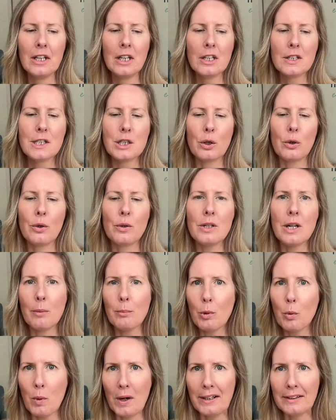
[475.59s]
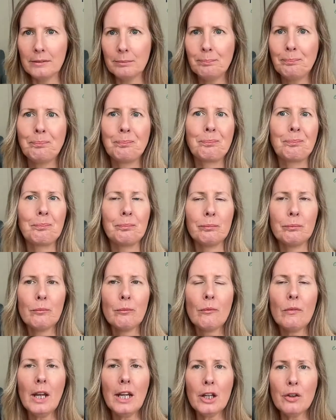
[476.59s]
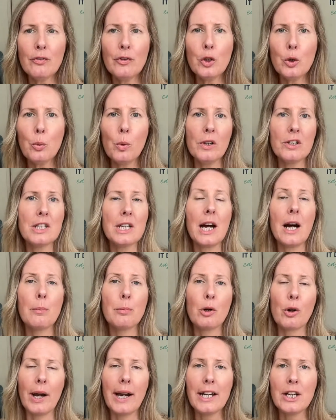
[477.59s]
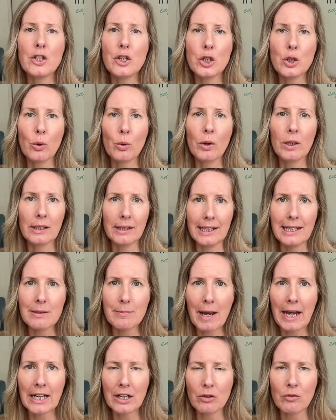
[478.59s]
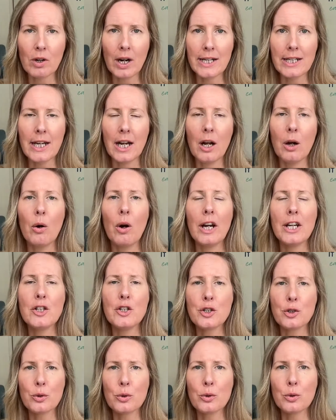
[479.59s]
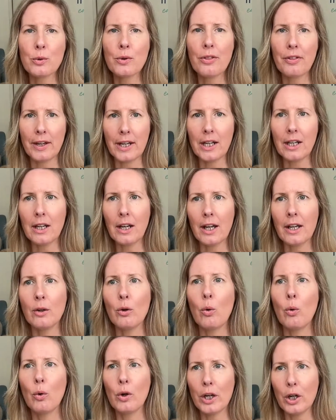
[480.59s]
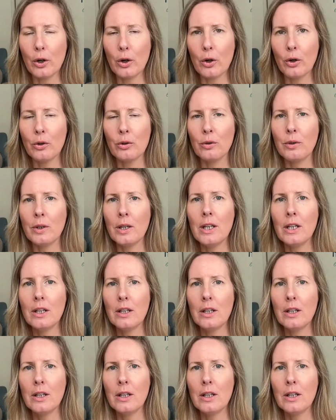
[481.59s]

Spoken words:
So, number one, if you want to upgrade your lead magnet right now, I do think an audio